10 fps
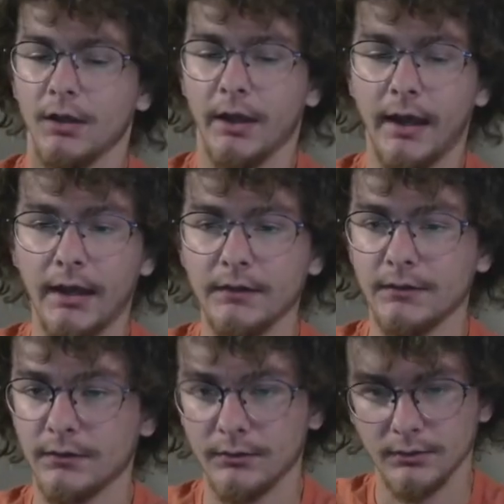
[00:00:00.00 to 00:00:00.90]
and
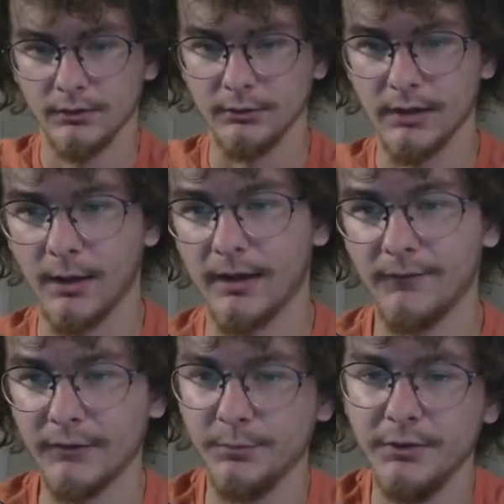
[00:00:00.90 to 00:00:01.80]
you now have
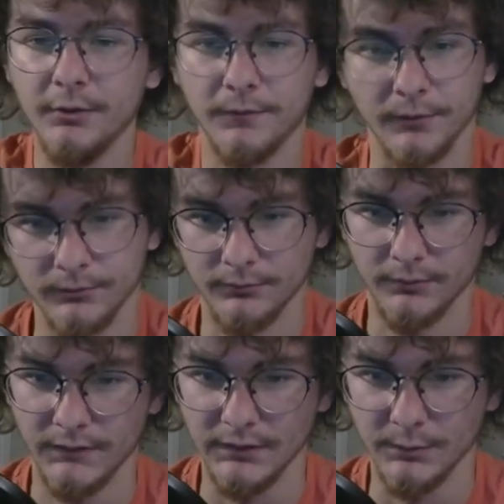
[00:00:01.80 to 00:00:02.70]
this beautiful
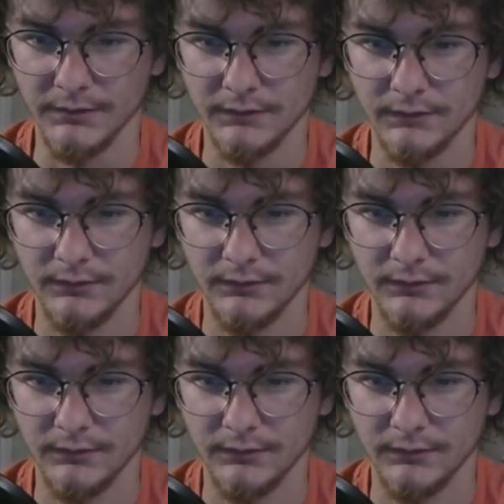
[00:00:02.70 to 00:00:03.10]
sequence,